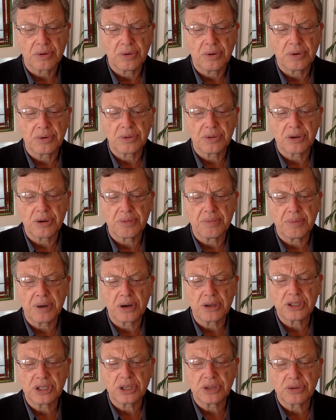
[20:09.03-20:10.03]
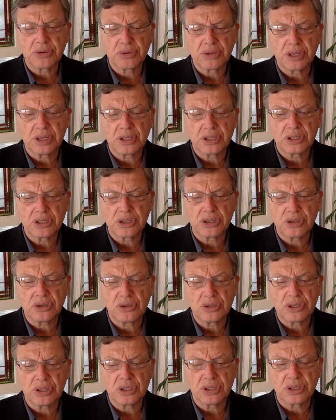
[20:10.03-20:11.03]
Quote, they're marching through the
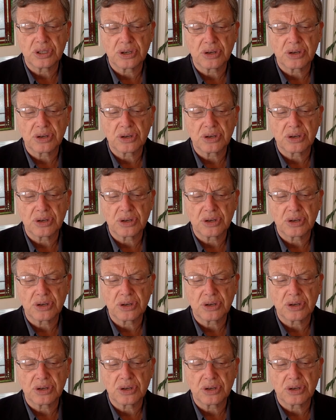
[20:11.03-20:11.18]
institutions.